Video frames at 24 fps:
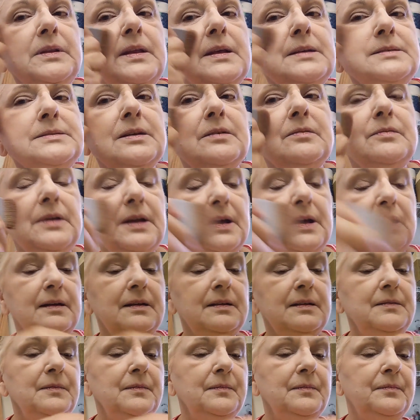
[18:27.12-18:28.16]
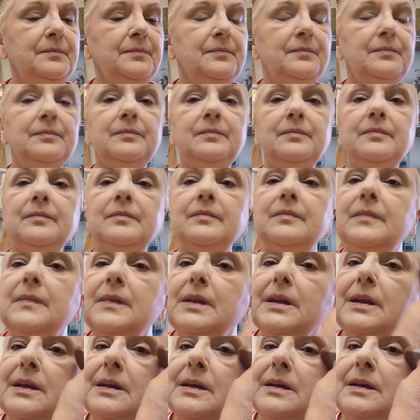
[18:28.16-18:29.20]
But that's okay.
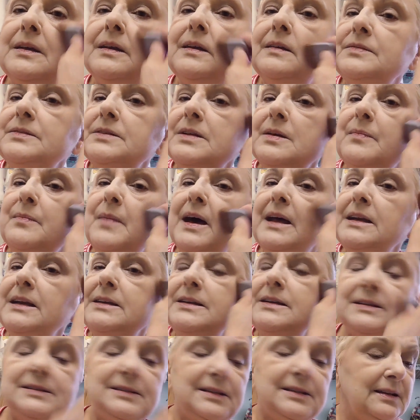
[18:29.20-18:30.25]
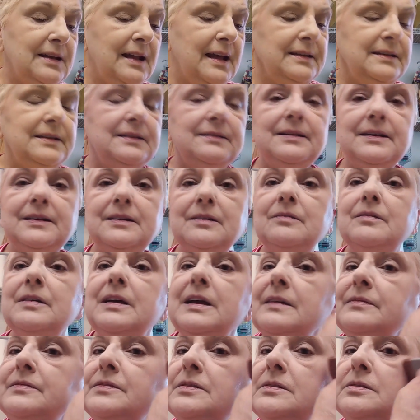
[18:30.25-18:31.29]
If somebody doesn't like it, they
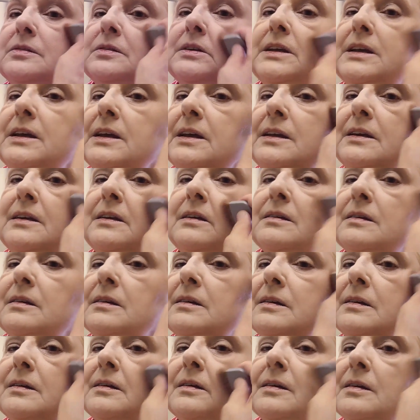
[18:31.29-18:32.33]
don't have to look at it.